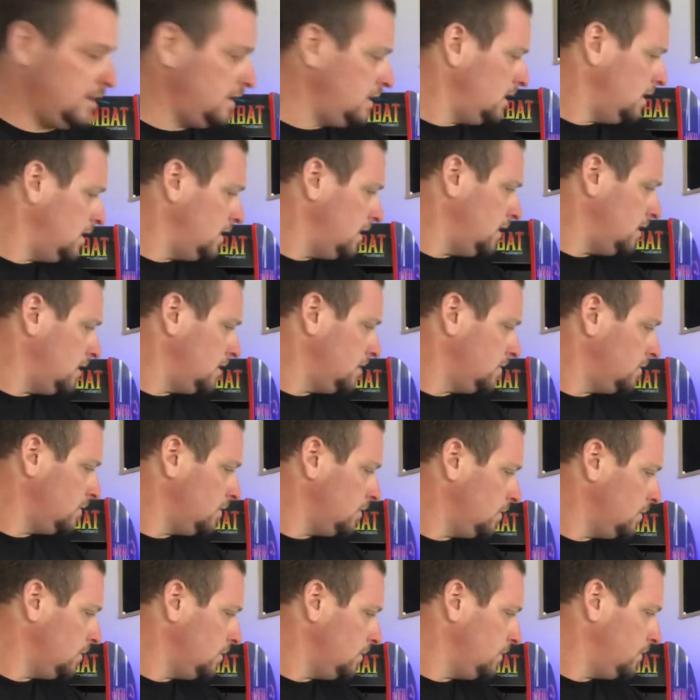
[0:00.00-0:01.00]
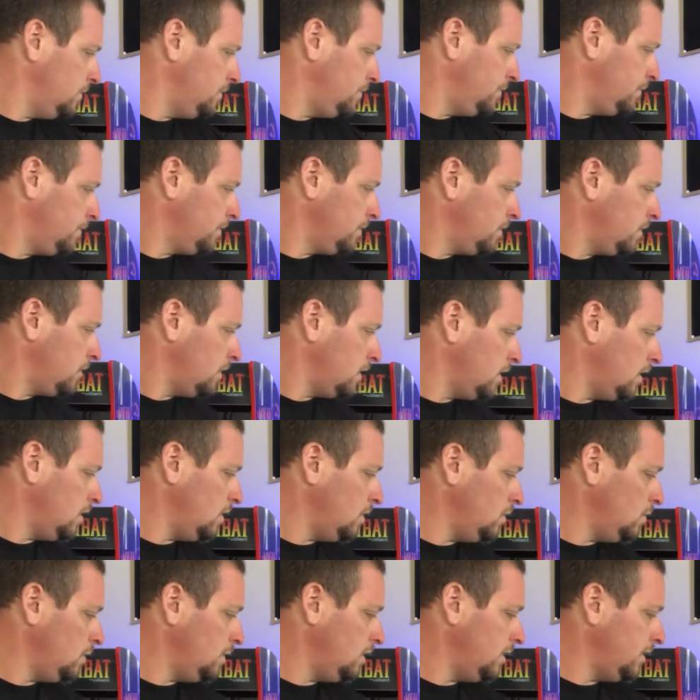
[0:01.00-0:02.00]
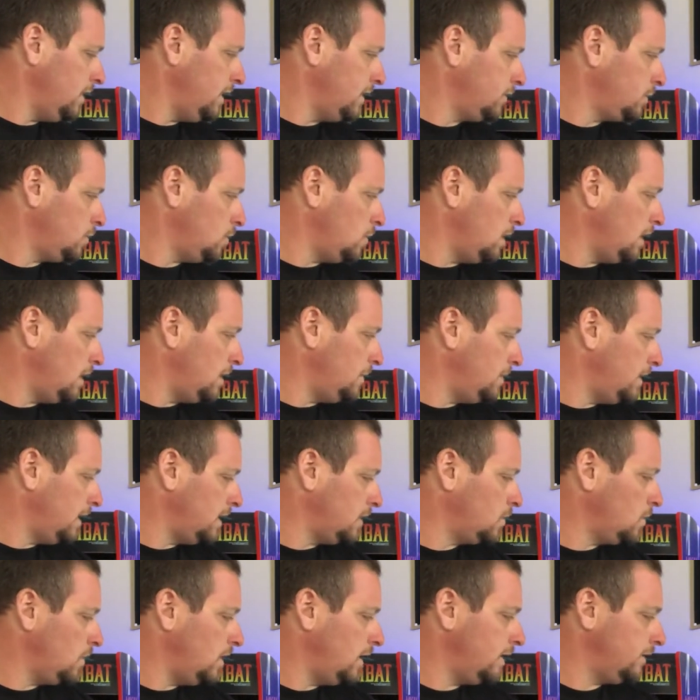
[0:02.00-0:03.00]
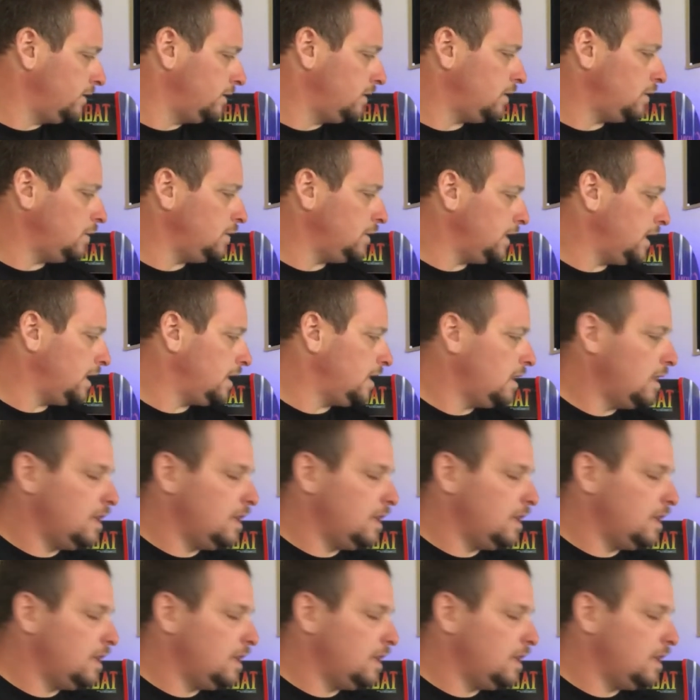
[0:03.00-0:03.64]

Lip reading: oh, well, that's why. I'm like, why is it doing that?